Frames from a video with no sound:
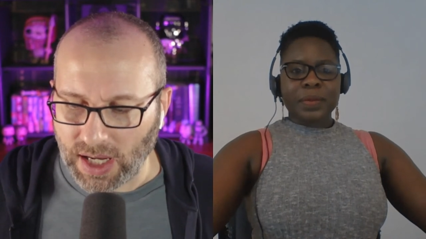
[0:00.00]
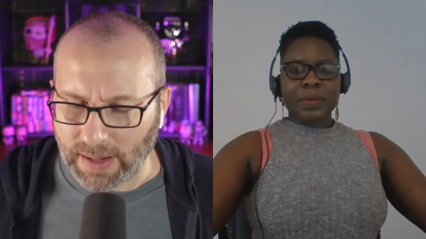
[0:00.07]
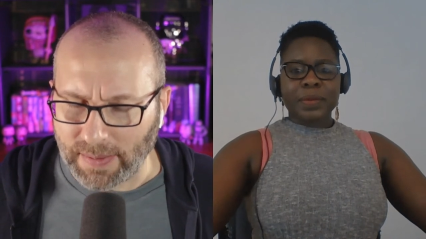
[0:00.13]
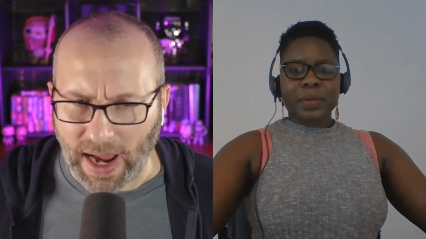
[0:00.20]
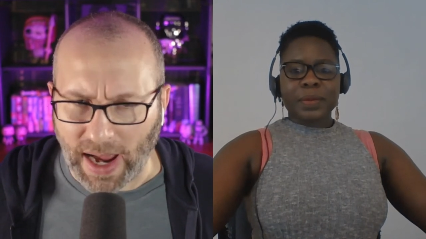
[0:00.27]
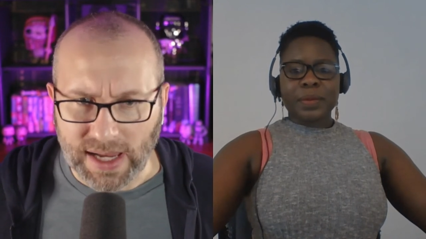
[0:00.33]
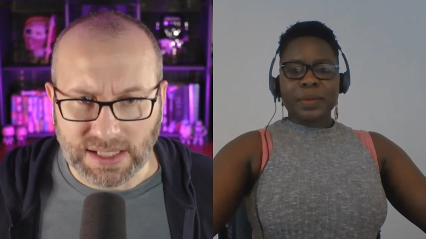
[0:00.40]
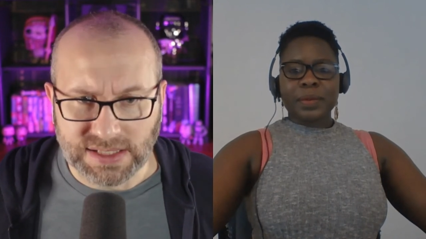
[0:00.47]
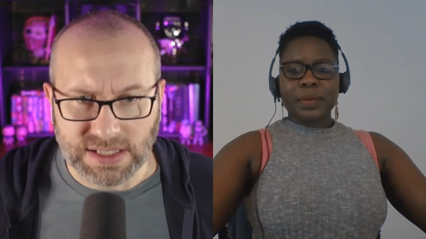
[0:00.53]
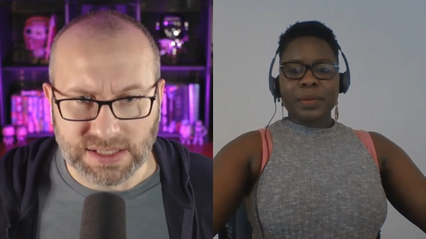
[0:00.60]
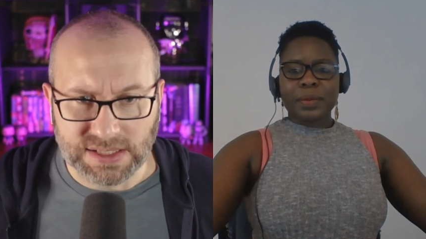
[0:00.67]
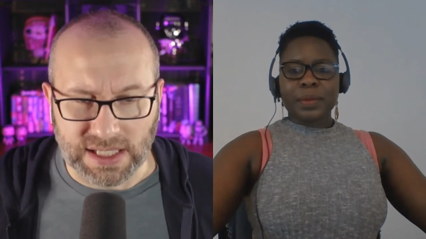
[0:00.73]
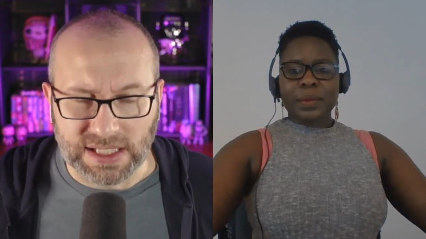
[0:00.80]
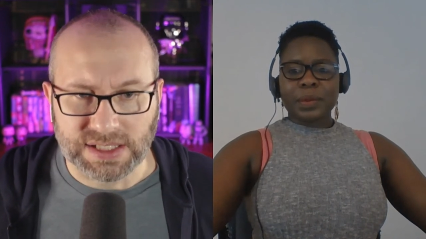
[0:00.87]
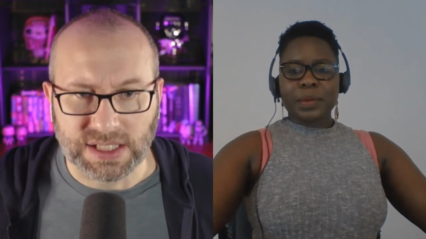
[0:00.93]
Speaker 1: I, I guess
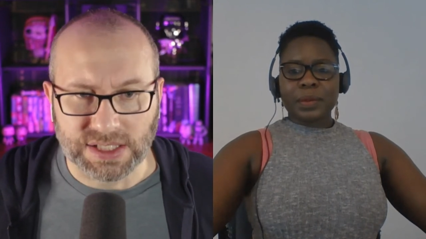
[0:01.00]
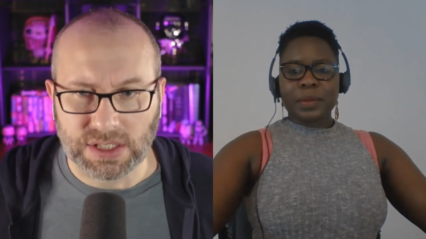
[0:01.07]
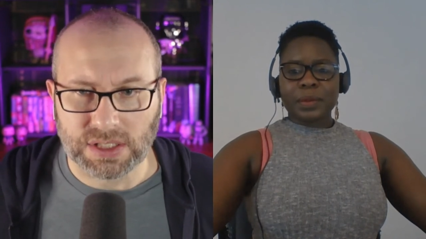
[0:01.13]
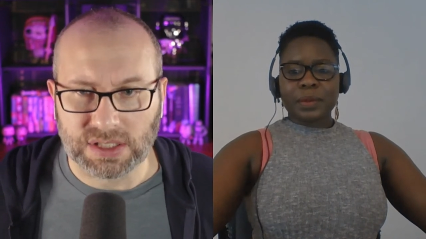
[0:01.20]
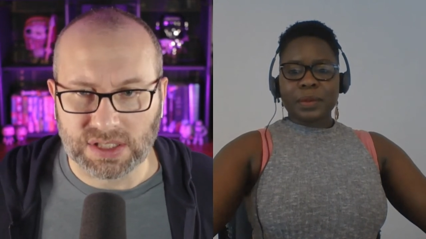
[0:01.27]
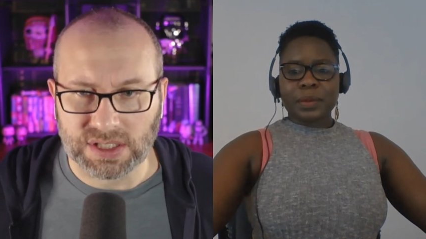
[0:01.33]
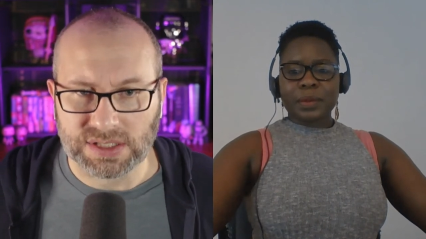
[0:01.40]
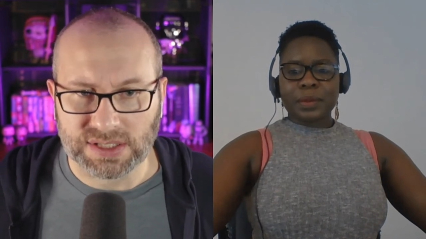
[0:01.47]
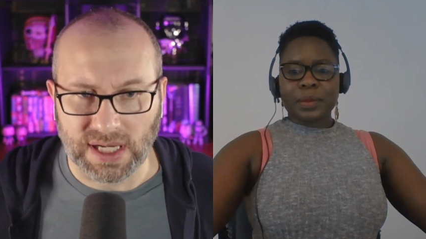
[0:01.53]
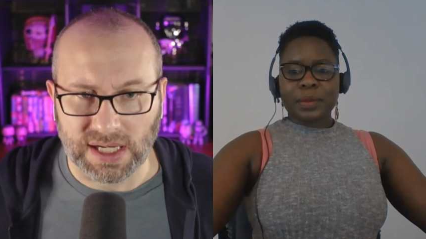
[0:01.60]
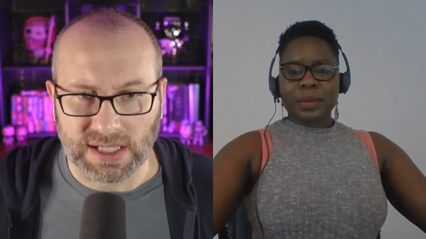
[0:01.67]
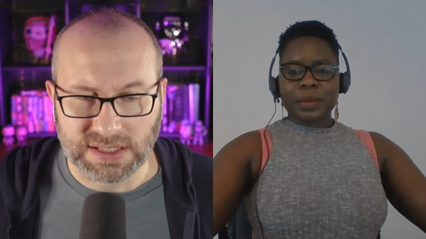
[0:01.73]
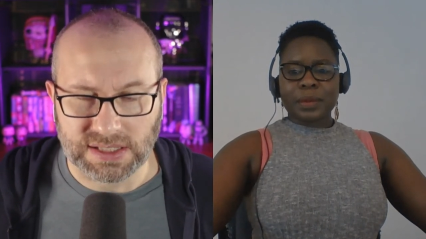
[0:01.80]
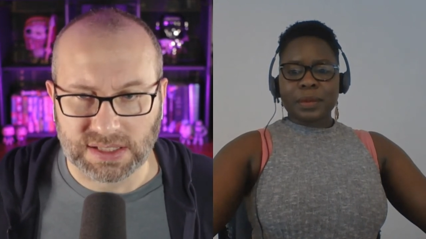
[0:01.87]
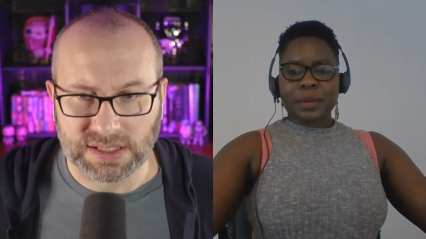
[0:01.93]
it's easiest to, to
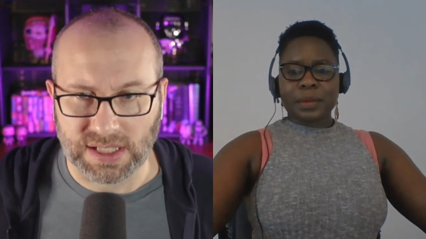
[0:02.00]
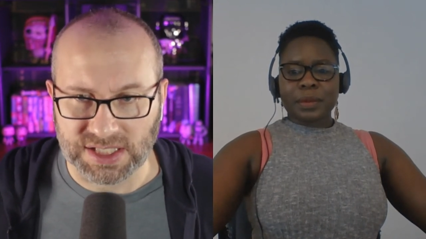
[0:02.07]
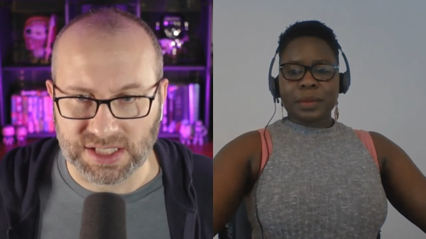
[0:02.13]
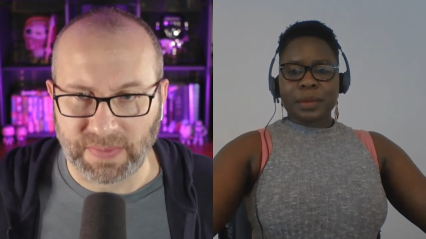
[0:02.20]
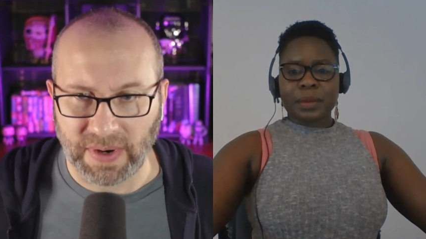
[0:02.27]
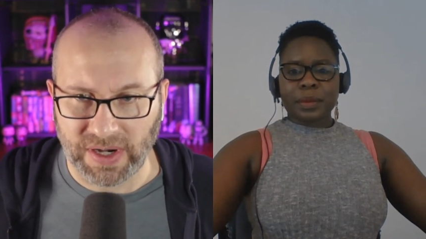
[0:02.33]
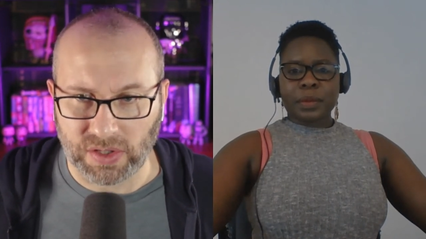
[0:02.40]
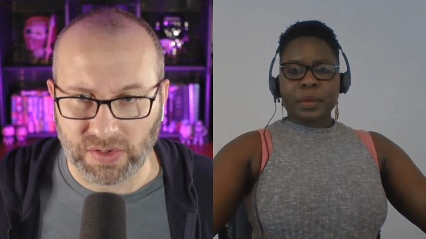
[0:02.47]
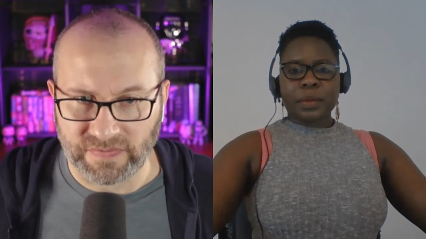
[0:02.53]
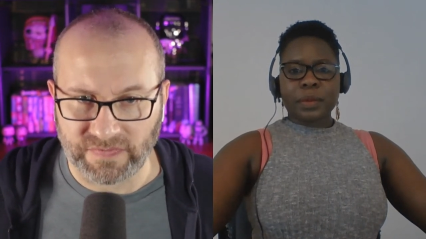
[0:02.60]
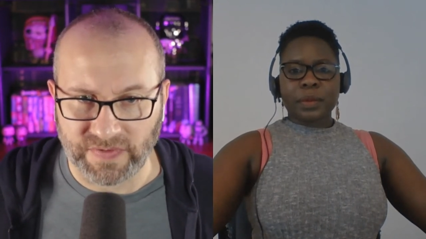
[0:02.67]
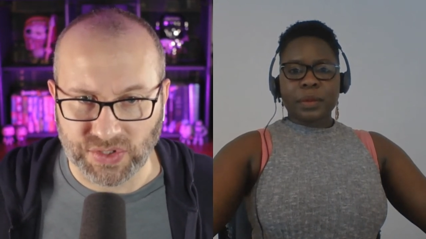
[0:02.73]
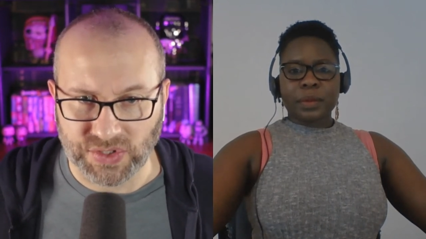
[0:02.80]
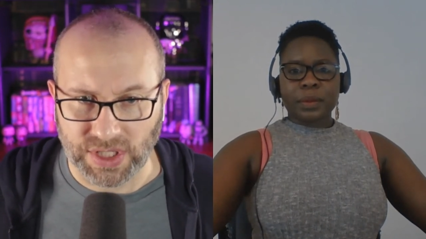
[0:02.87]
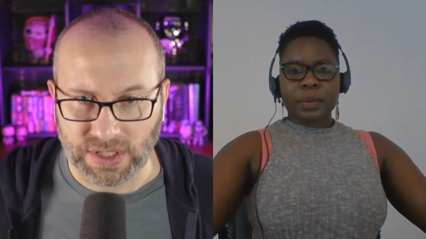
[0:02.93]
say it's that it's speculative
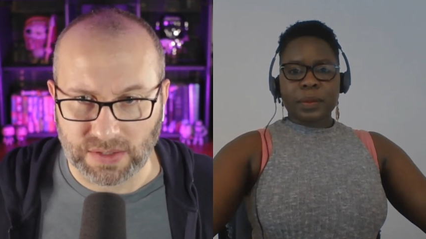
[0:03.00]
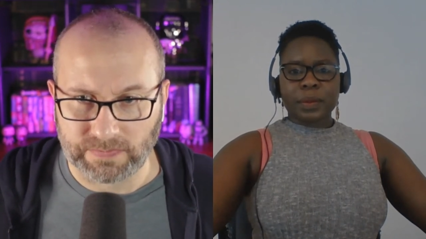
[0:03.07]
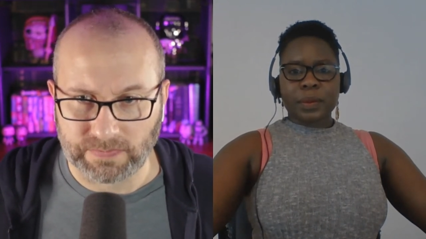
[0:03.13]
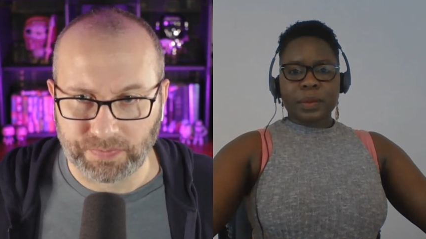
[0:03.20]
fiction